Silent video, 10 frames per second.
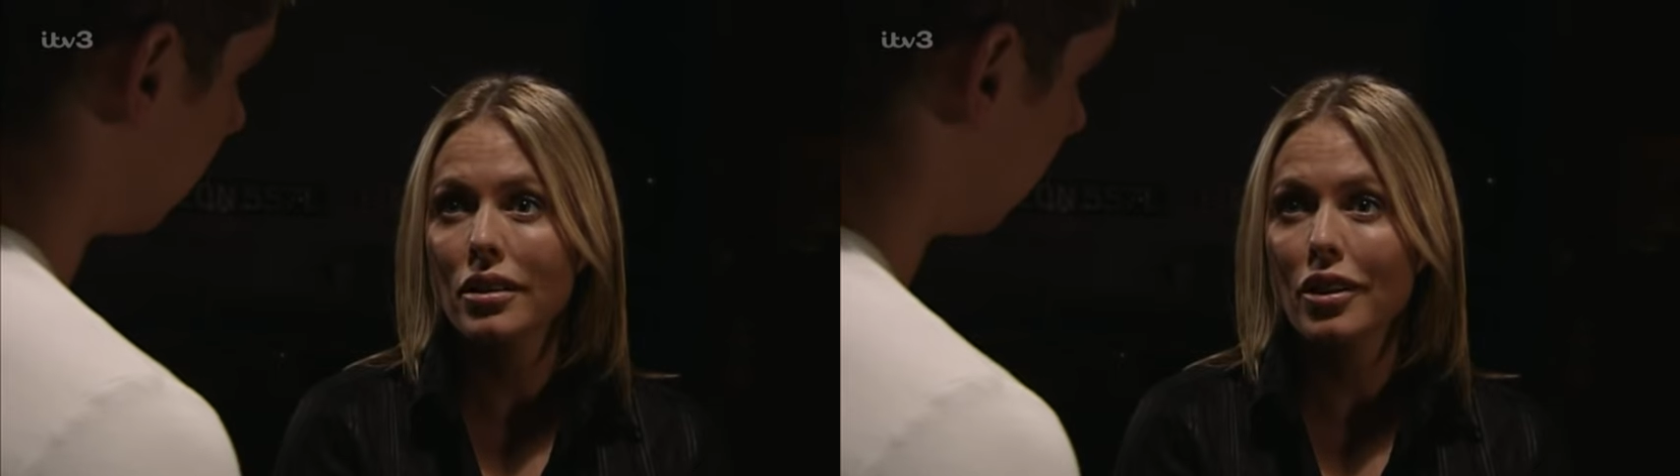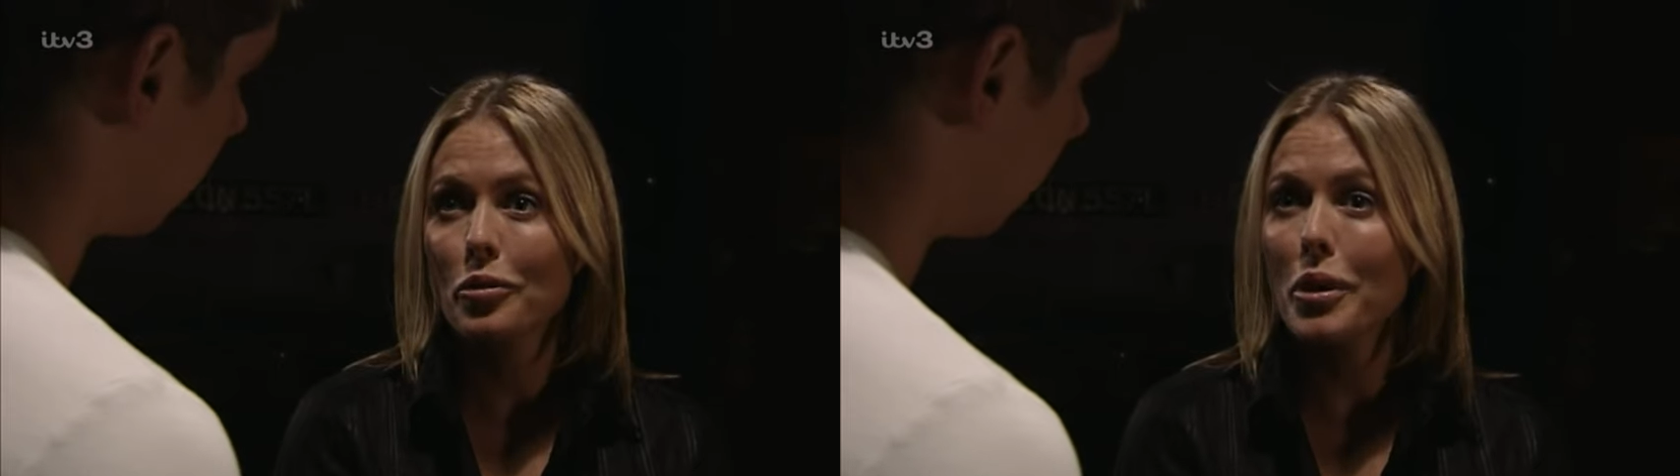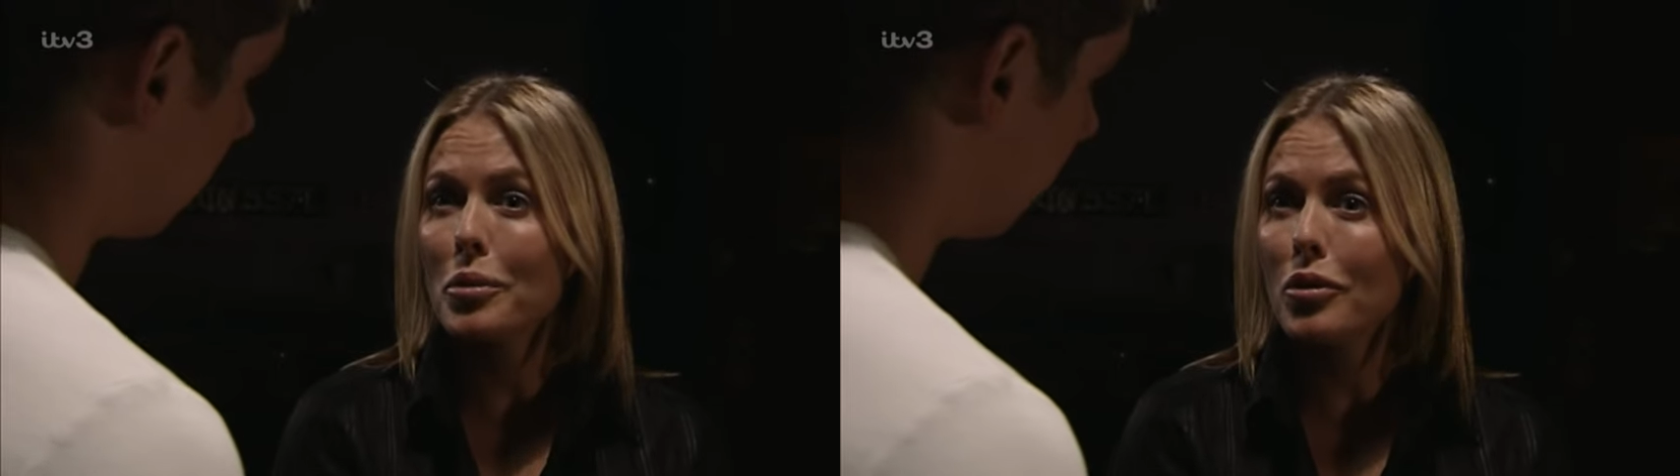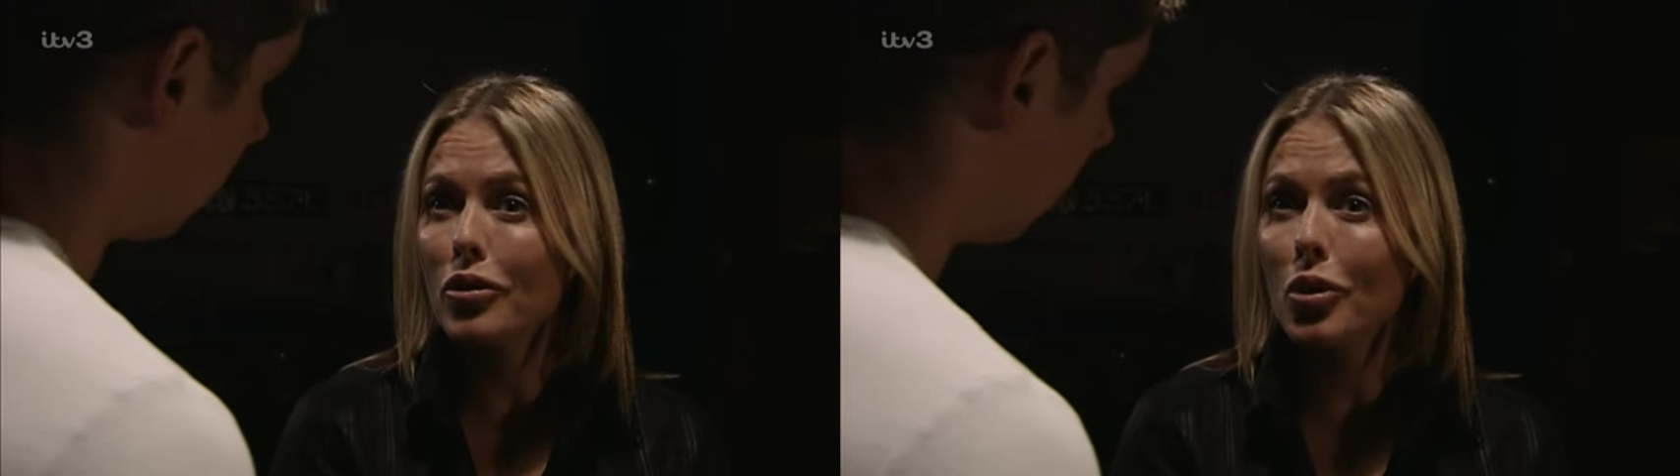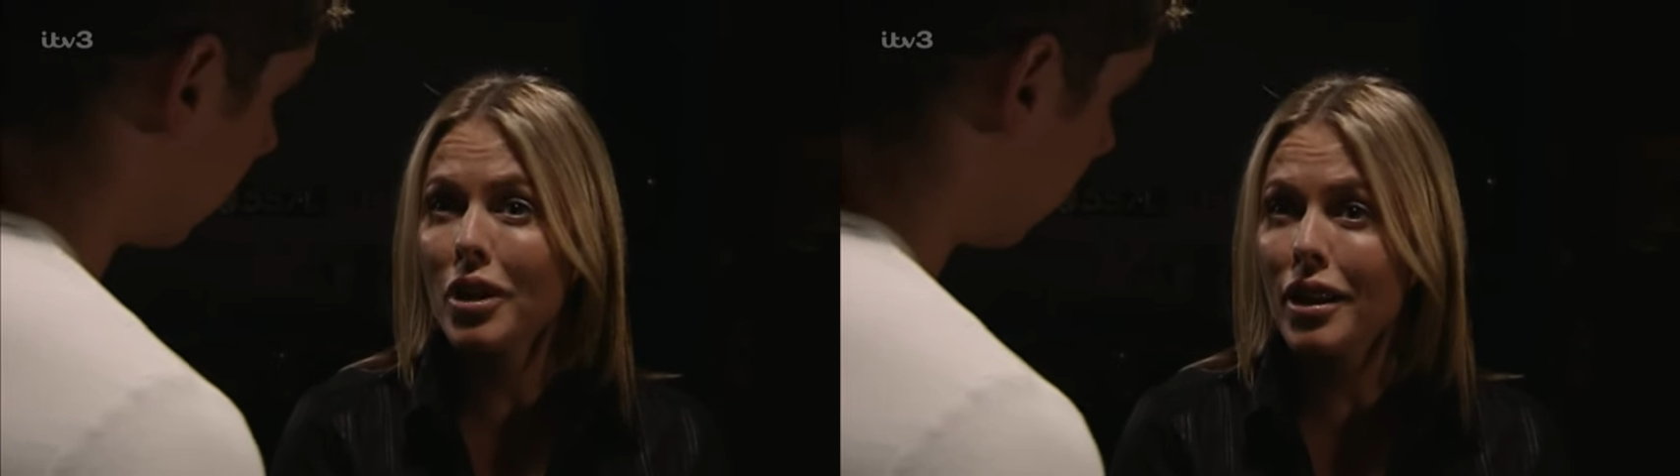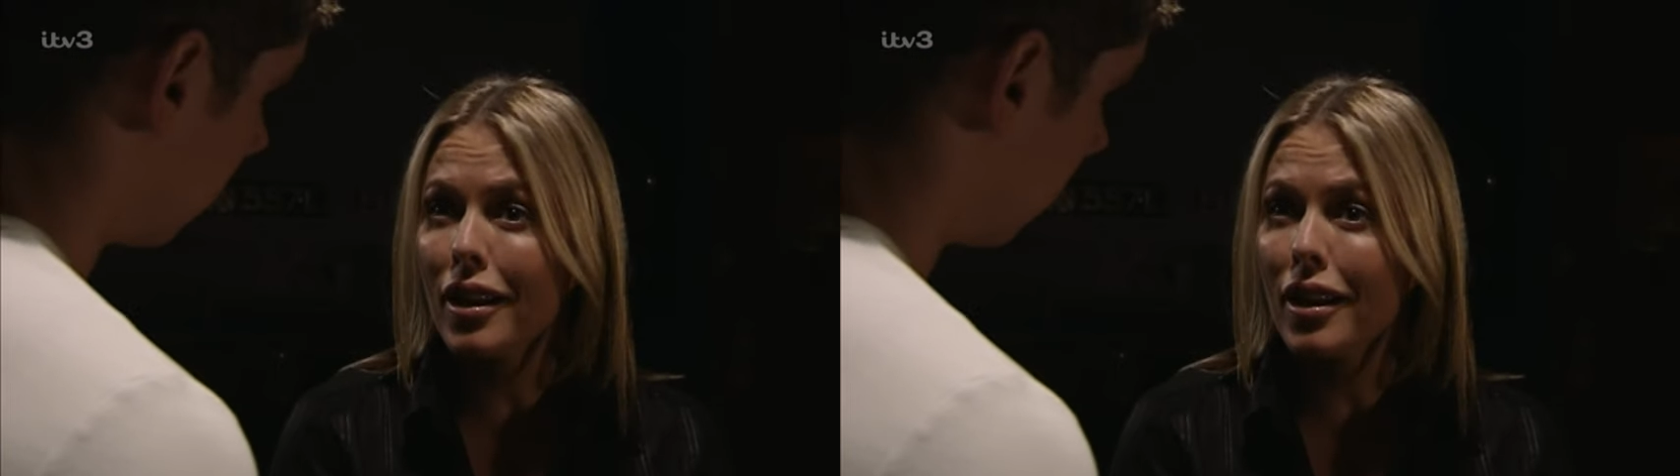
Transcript: If people fall in